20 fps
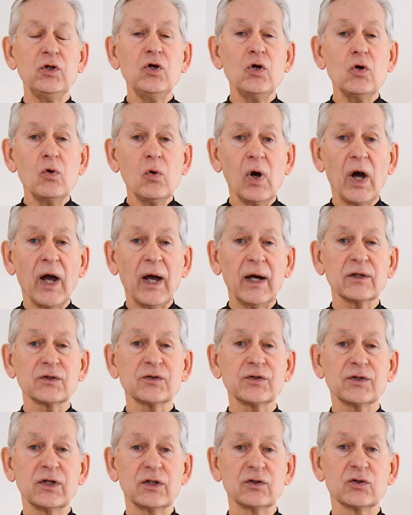you
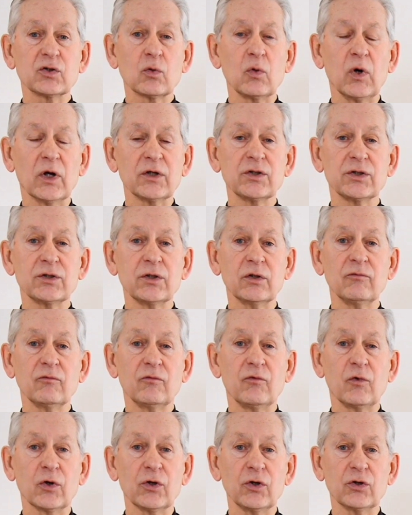ask this question
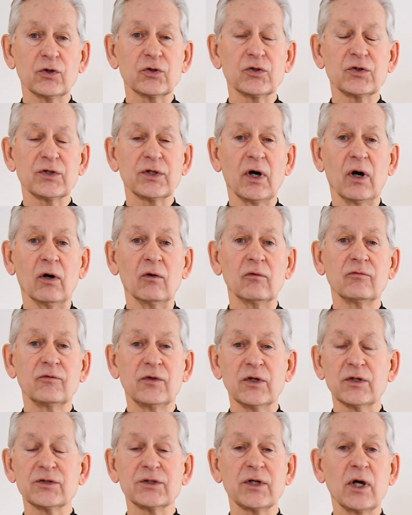for yourself,
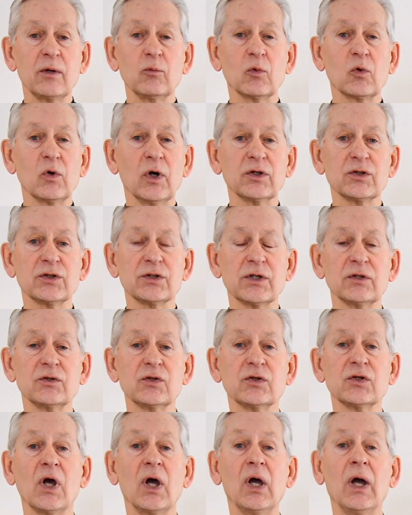the same
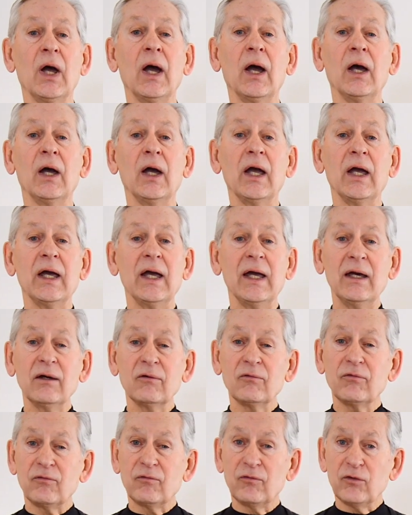questions,
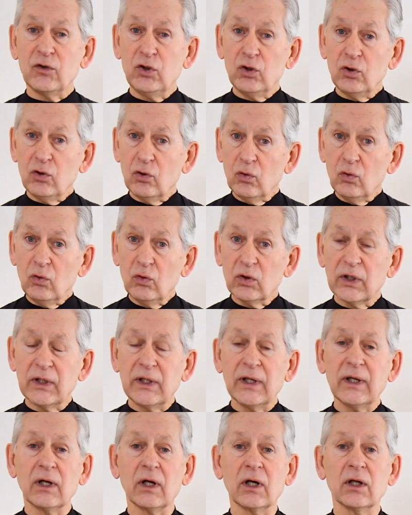if you
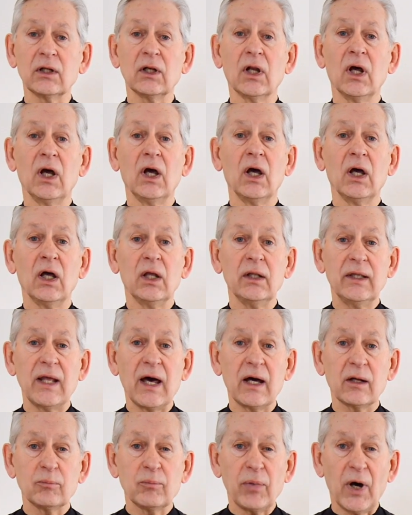get
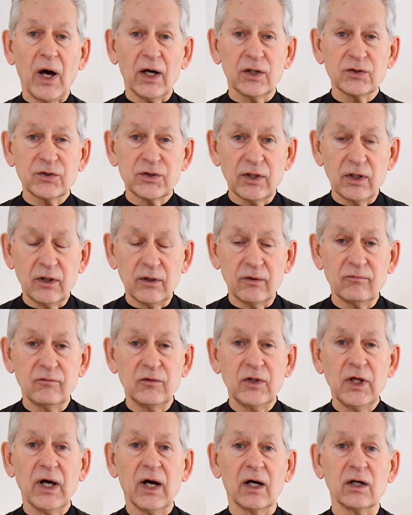that positive
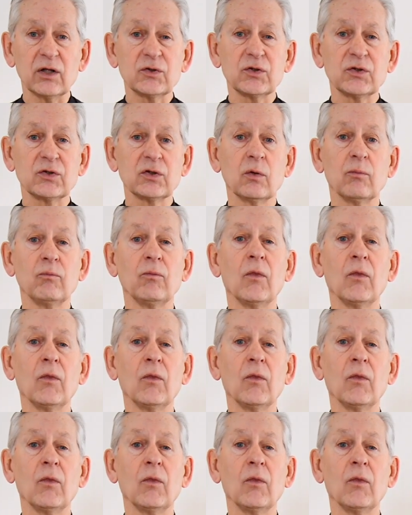yes,